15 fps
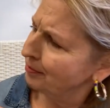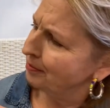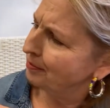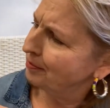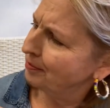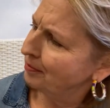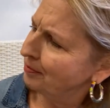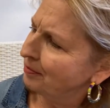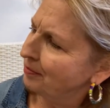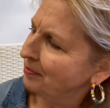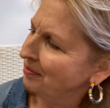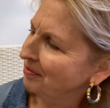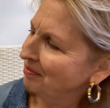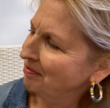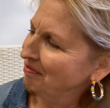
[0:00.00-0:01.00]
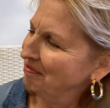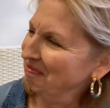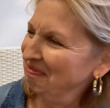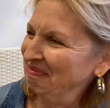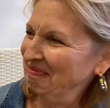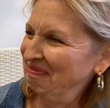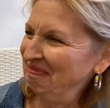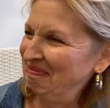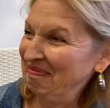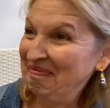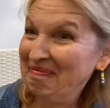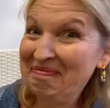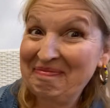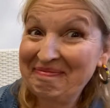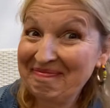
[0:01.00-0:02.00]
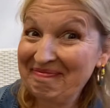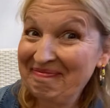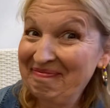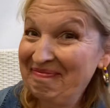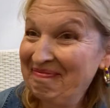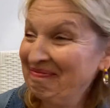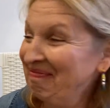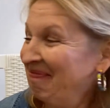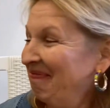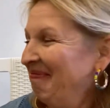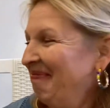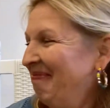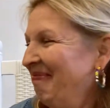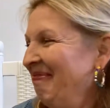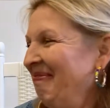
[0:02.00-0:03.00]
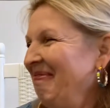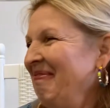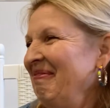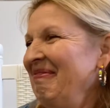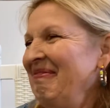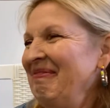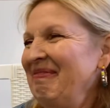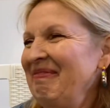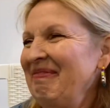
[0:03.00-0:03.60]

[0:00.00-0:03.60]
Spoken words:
No one is speaking in this clip.